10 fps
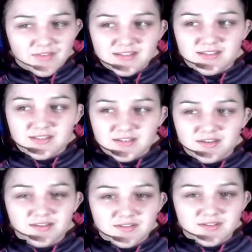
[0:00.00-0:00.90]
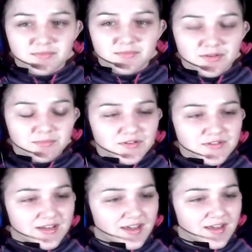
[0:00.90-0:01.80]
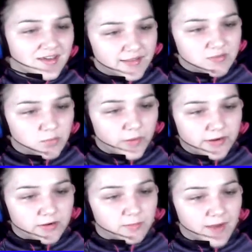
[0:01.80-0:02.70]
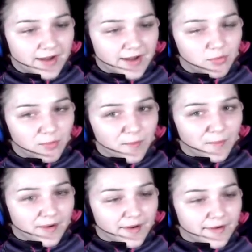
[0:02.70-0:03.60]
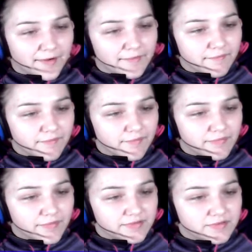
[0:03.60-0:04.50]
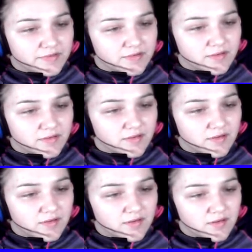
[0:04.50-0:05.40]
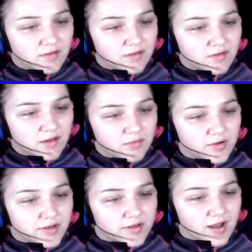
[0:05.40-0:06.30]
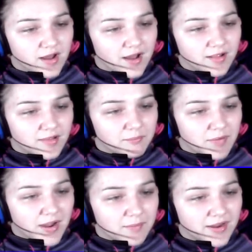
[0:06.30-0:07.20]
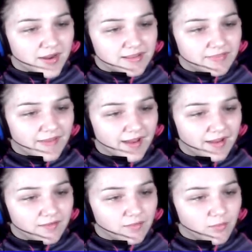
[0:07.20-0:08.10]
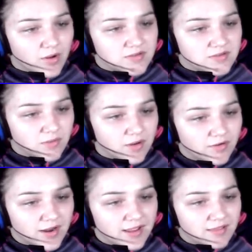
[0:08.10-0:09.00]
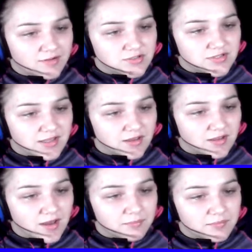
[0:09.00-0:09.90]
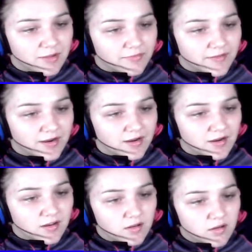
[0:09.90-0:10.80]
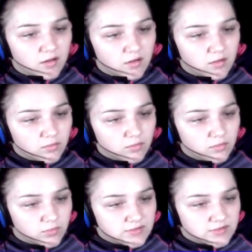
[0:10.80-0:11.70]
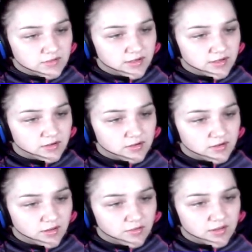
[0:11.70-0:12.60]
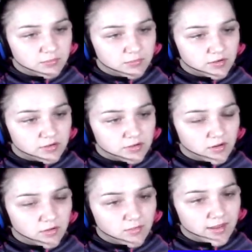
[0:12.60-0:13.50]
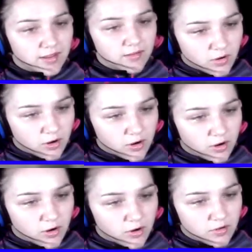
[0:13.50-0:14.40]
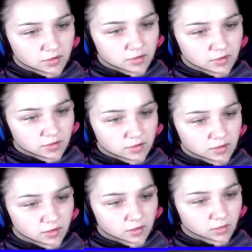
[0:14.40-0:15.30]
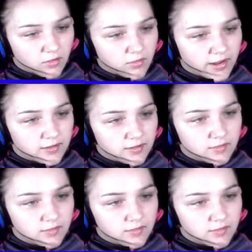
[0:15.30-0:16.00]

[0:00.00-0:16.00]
This is some good music. That's a weird rattle, okay? That's... I would not buy my kid that whatsoever. Hey, there's like a cup down there. Ooh, what's in here? Nothing important. Okay. Okay.